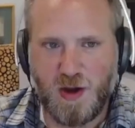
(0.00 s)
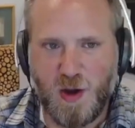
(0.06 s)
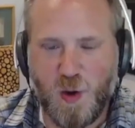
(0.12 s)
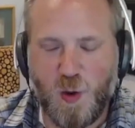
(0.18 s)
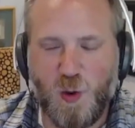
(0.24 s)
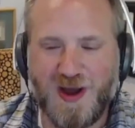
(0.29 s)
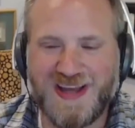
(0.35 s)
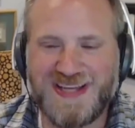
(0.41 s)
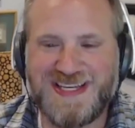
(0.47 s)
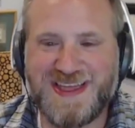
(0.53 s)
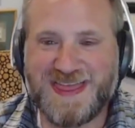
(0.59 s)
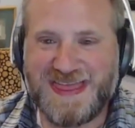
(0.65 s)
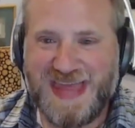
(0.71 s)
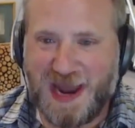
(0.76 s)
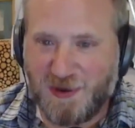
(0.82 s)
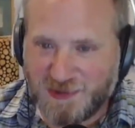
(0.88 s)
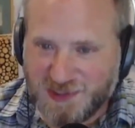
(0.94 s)
So I did
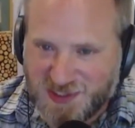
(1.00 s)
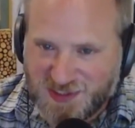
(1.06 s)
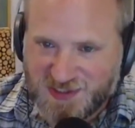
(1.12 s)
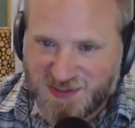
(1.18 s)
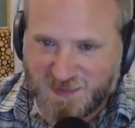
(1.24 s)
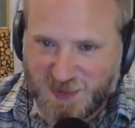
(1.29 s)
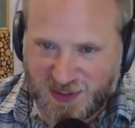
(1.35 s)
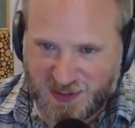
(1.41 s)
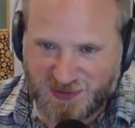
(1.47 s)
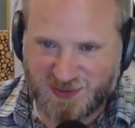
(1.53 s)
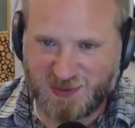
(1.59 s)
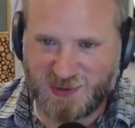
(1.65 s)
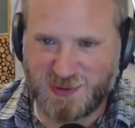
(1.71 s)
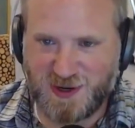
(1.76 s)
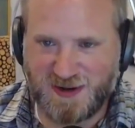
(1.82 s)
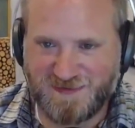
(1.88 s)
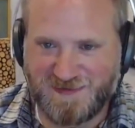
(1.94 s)
thousands of miles of
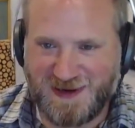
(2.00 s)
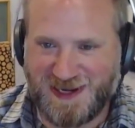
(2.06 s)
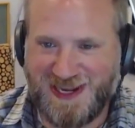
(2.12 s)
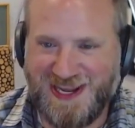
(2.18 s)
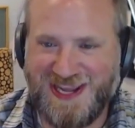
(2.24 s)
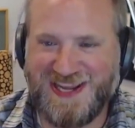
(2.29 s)
driving